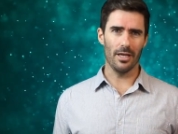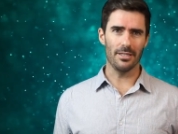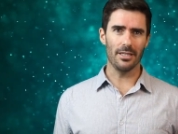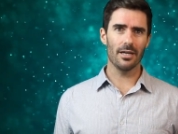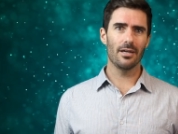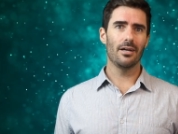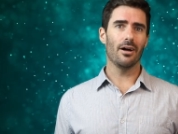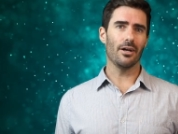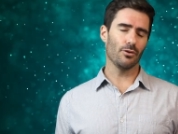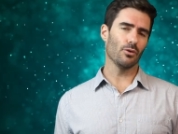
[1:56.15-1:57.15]
idea,
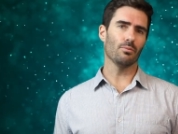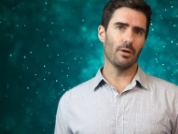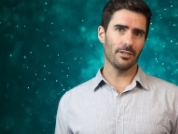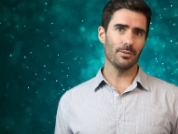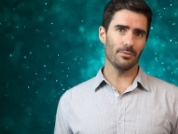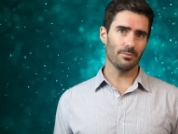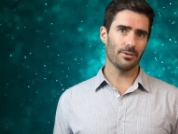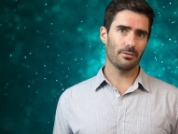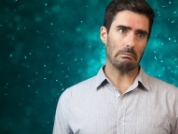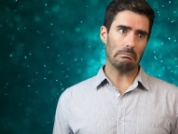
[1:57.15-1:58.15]
I Googled my
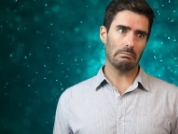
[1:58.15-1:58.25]
symptoms.